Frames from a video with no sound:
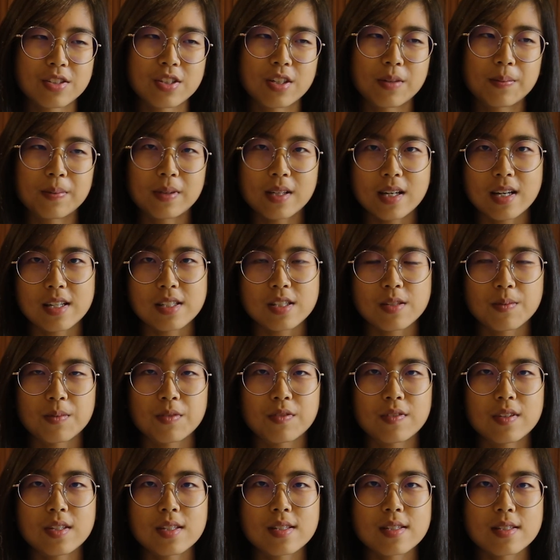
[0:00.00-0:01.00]
to apply some
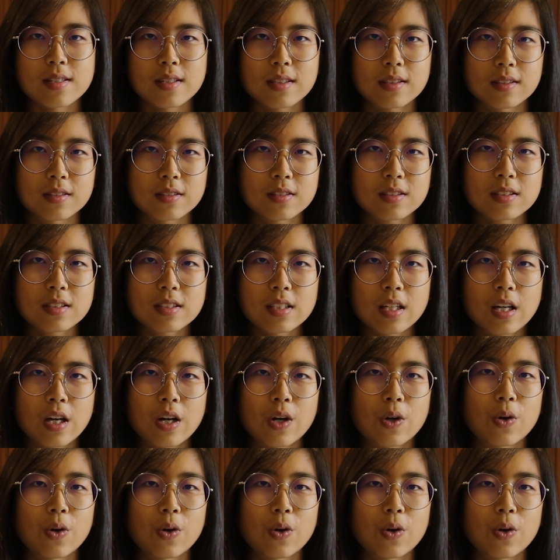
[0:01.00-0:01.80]
of these skills